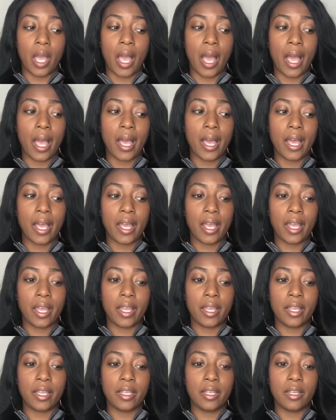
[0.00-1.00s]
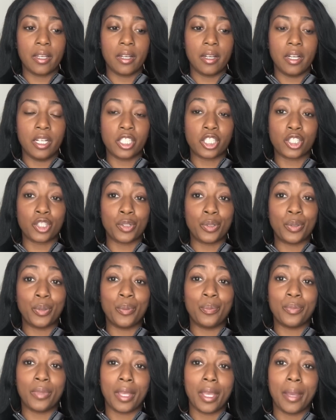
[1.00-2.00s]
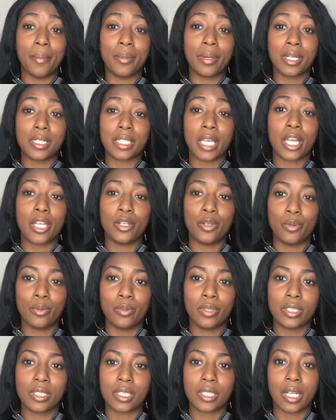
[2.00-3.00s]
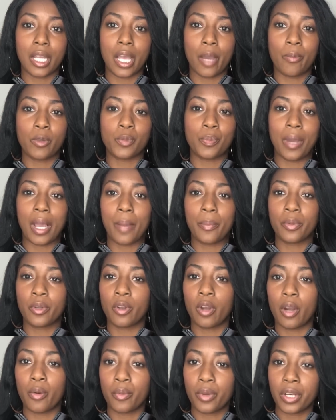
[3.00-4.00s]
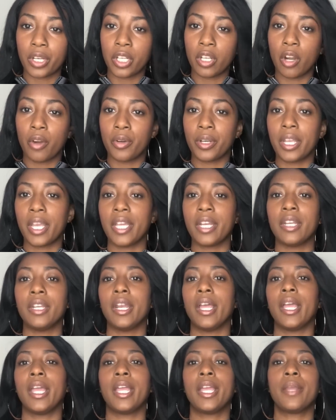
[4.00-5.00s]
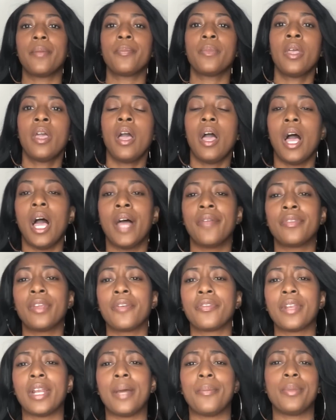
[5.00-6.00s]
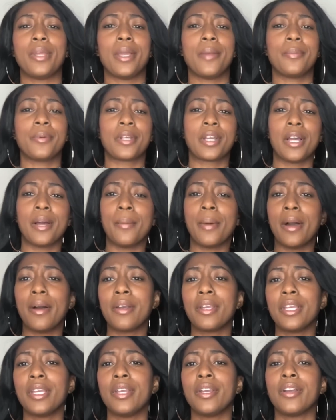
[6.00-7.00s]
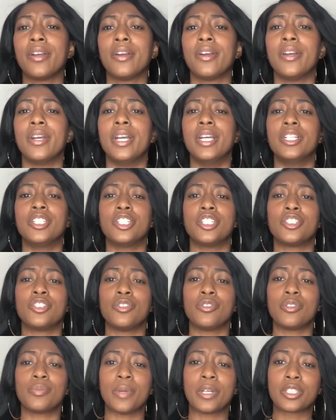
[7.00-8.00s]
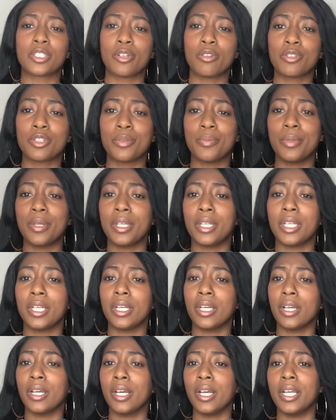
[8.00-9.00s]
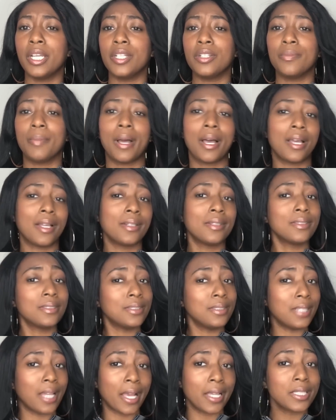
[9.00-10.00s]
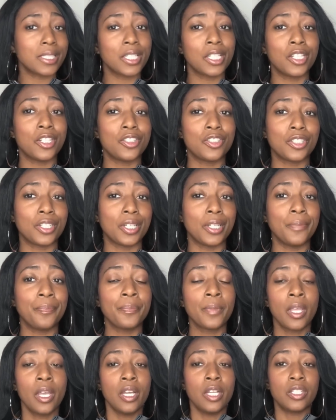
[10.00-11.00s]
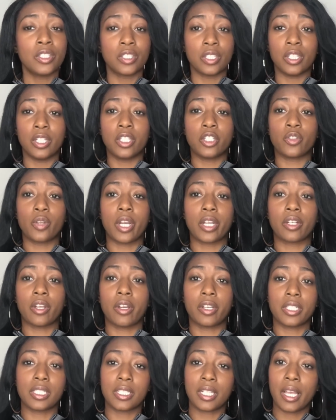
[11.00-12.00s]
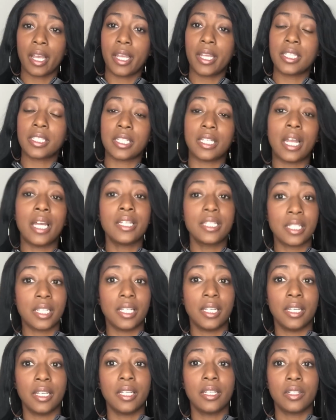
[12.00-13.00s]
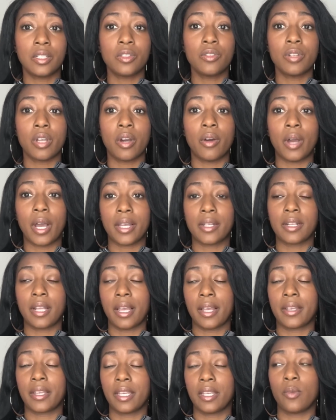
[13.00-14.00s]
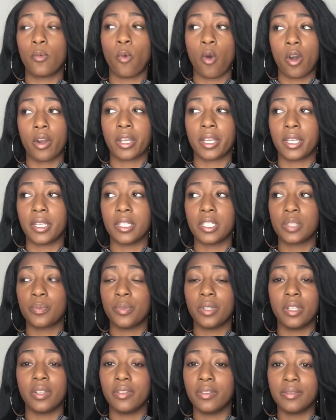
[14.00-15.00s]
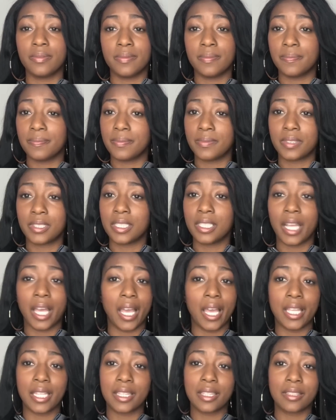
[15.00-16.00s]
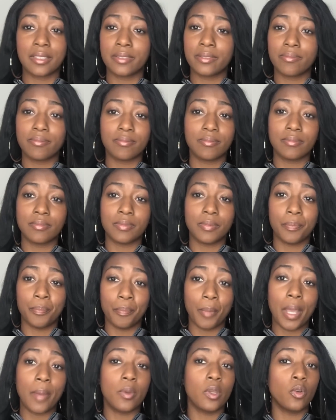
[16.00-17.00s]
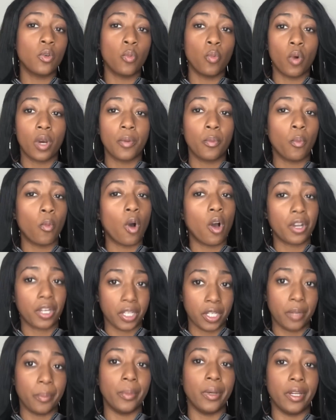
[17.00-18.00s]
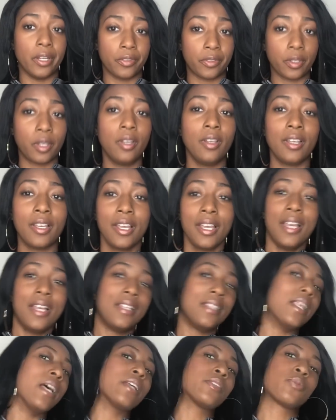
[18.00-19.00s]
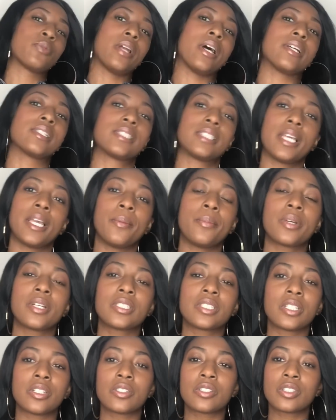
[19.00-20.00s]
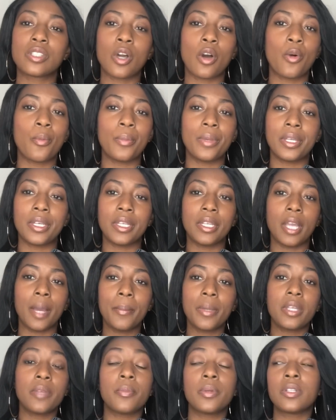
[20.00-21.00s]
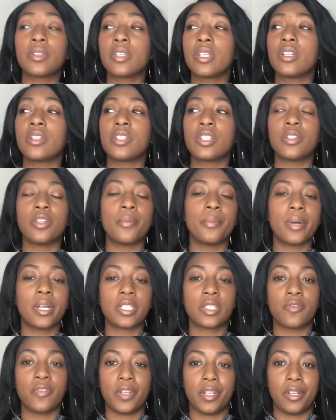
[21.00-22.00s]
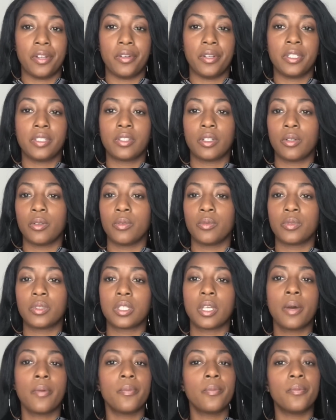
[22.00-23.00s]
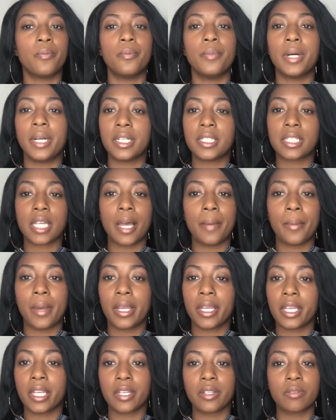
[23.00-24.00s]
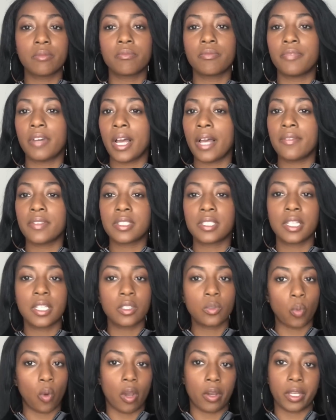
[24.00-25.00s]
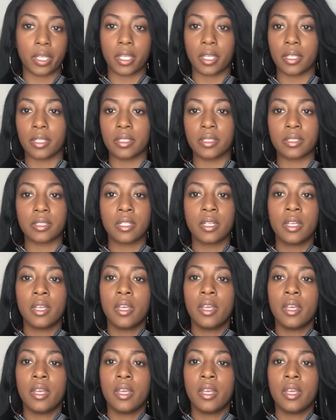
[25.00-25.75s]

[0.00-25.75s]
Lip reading: I assumed that because I knew the salon was popular already, I already had a name, I thought that I'd be able to come out here and just use my social media and my nice energy to attract all these clients. And I did, you know, I get walk-ins, but it's not maybe one walk-in a month. That's what I'll say, because there's so many. I mean, but the months vary. So some months I might get 5 or 6 walk-ins.